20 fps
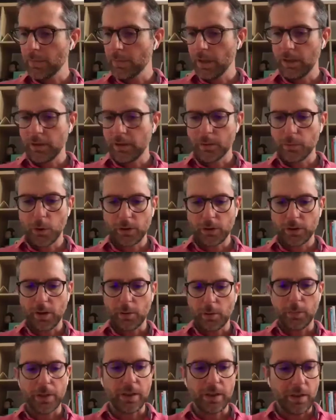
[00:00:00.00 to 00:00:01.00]
a smaller
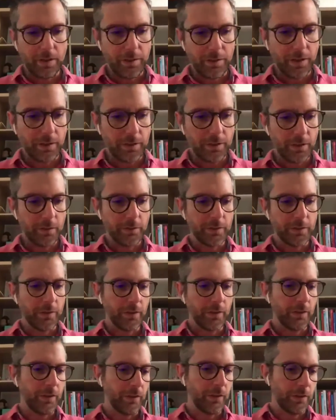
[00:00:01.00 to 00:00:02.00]
company, I think the
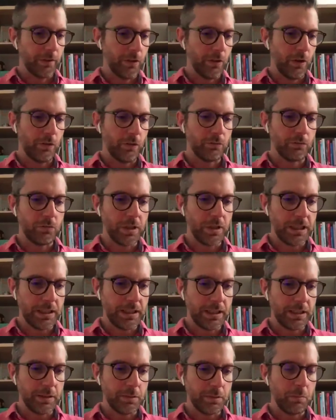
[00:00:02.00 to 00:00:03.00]
differences are not
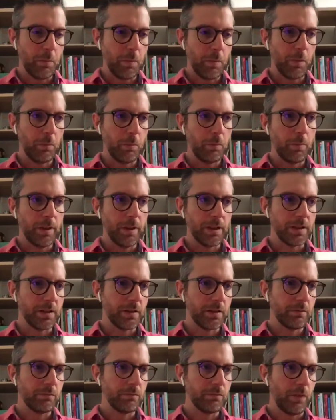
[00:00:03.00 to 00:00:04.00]
really
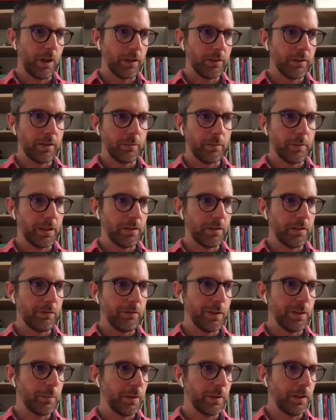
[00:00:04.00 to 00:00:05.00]
big, right? I mean,
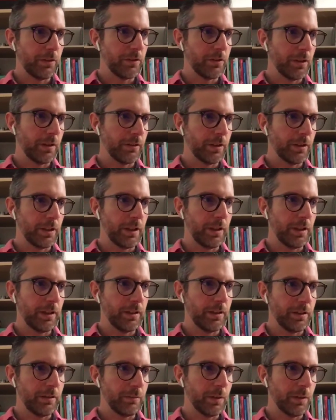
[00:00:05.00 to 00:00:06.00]
VP engineering
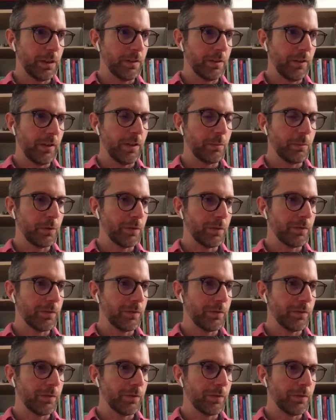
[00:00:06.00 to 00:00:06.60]
in a team of